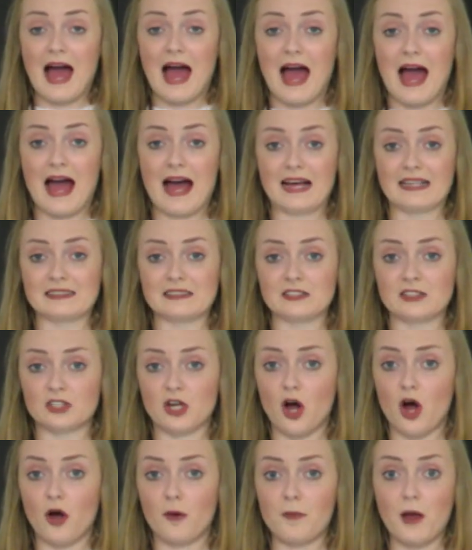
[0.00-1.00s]

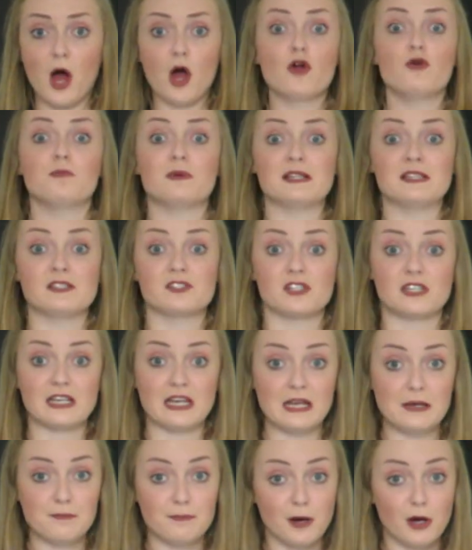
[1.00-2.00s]
And I'm hoping to
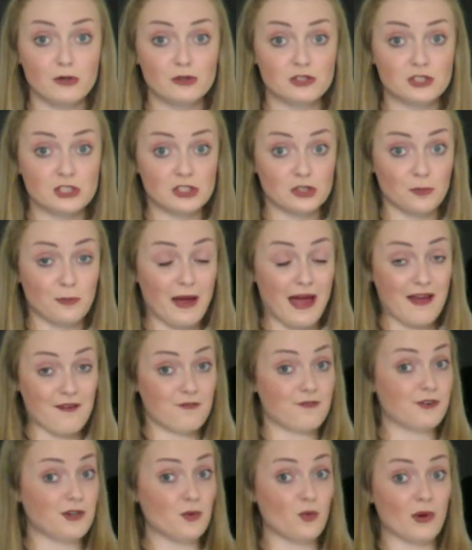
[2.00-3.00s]
keep posting up
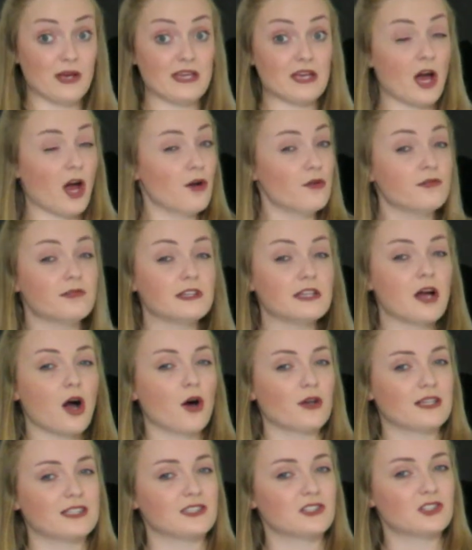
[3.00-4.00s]
every week, hopefully
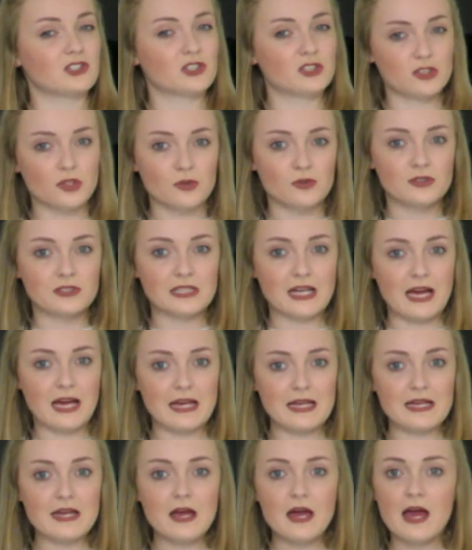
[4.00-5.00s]
on a
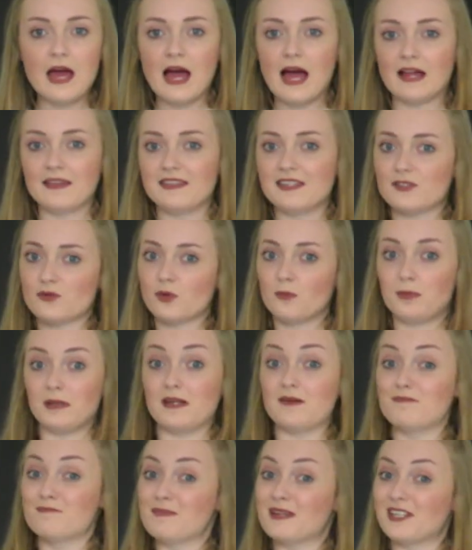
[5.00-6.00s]
Sunday, and this will
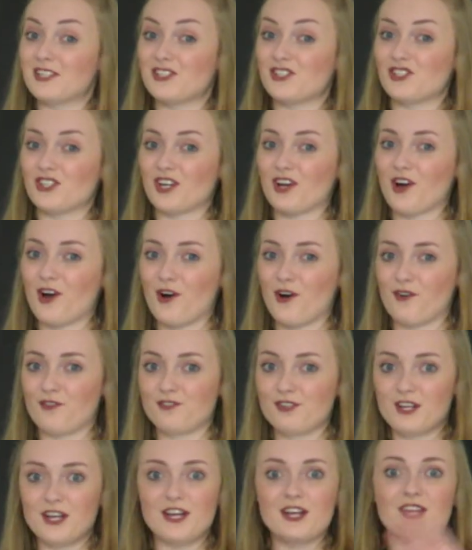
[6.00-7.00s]
be a mixture
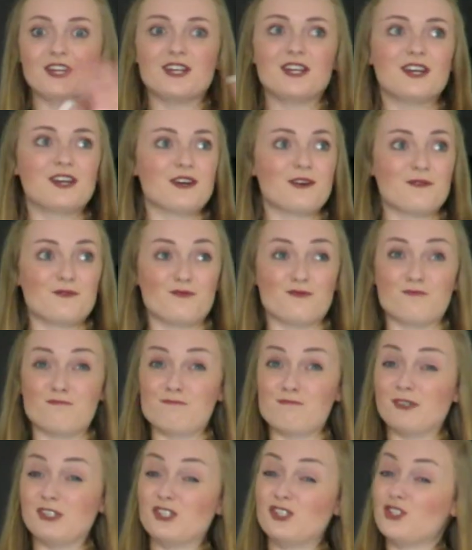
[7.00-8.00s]
of
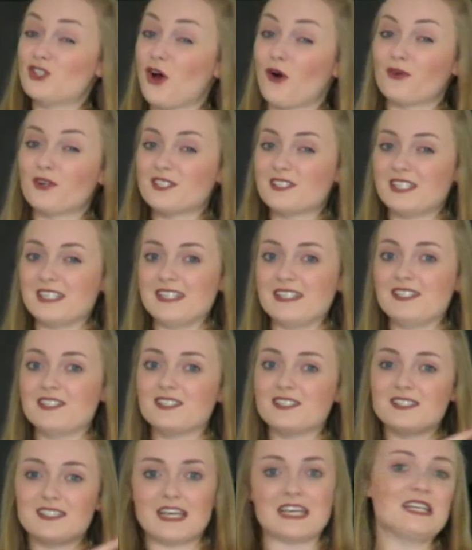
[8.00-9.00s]
majority
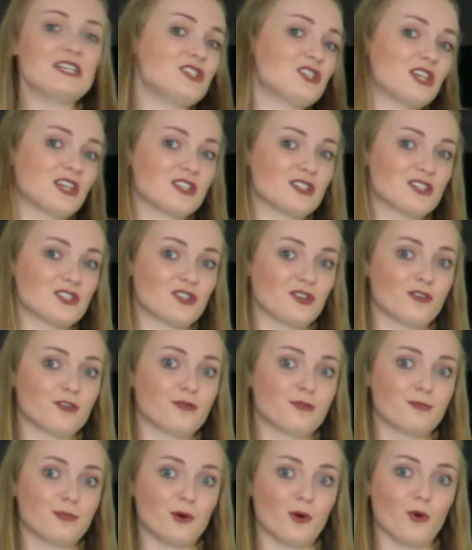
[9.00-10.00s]
teaching
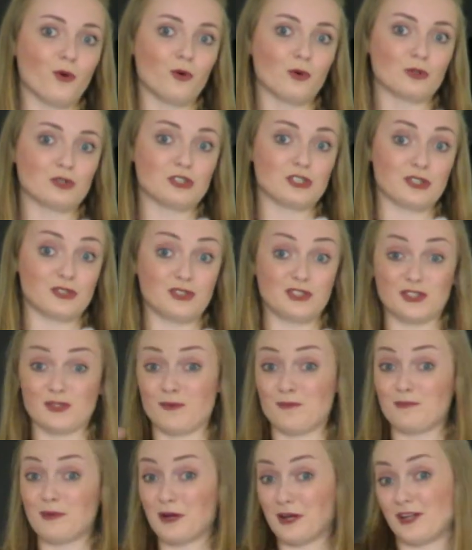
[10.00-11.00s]
stuff but also
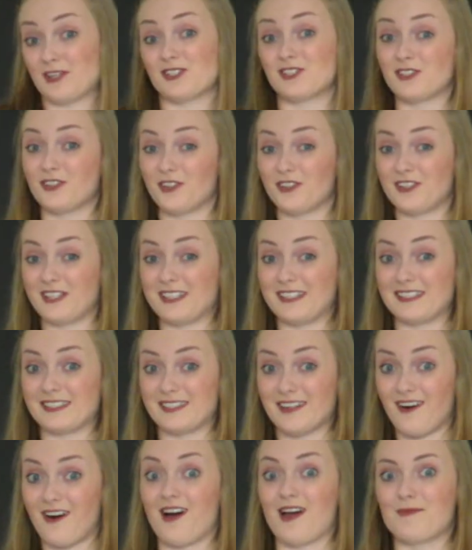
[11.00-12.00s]
some personal
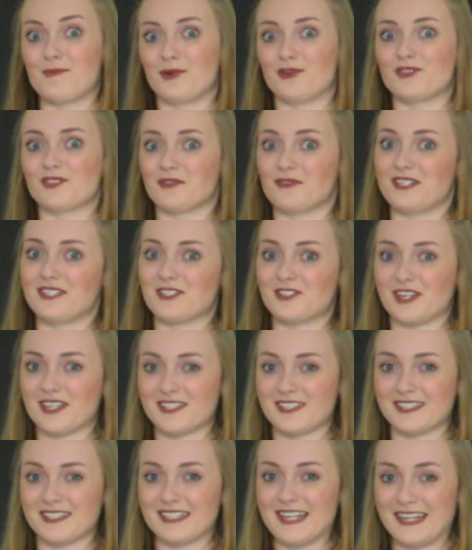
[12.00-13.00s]
things that I am also
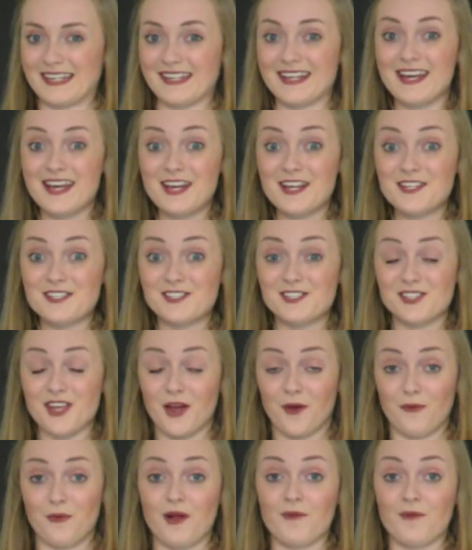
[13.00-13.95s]
interested in. So